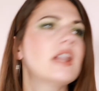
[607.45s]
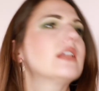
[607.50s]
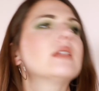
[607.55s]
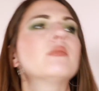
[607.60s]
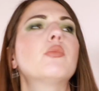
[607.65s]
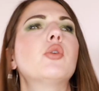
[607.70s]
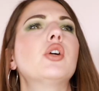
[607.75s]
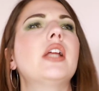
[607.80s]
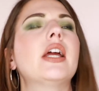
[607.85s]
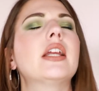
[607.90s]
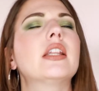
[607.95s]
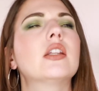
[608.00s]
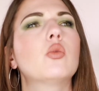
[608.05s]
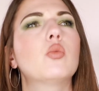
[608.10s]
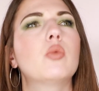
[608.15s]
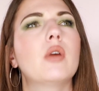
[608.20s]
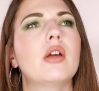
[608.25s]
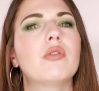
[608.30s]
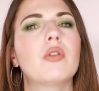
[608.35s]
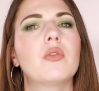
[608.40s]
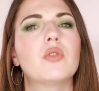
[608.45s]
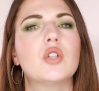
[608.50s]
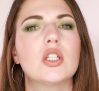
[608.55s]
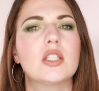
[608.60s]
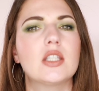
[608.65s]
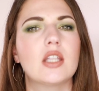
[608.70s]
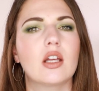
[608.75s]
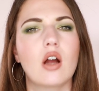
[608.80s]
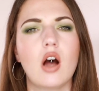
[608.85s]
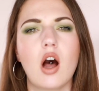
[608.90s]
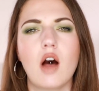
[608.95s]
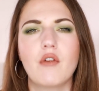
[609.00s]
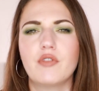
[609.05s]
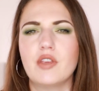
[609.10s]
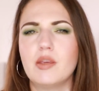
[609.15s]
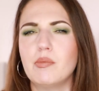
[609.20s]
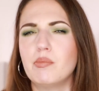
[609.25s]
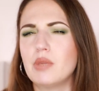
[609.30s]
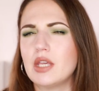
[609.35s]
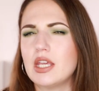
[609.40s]
It's more like the whiff of just the
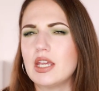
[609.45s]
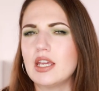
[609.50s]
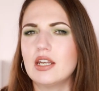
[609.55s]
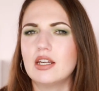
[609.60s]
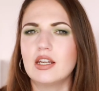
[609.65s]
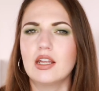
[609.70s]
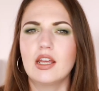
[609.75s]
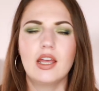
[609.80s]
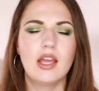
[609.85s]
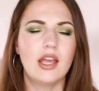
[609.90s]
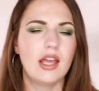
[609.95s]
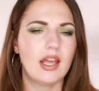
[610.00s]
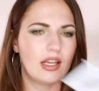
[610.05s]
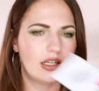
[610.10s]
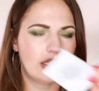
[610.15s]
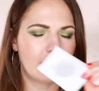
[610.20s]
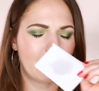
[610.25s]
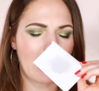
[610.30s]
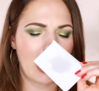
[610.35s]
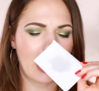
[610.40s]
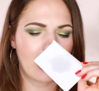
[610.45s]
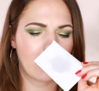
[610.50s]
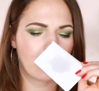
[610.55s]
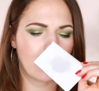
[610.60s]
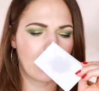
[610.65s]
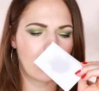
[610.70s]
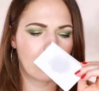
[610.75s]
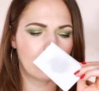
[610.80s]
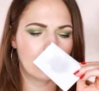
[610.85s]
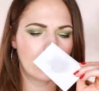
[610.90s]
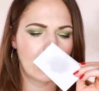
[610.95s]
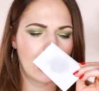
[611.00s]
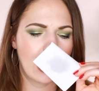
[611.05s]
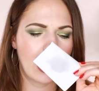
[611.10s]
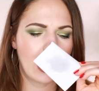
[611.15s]
coffee bean in the background.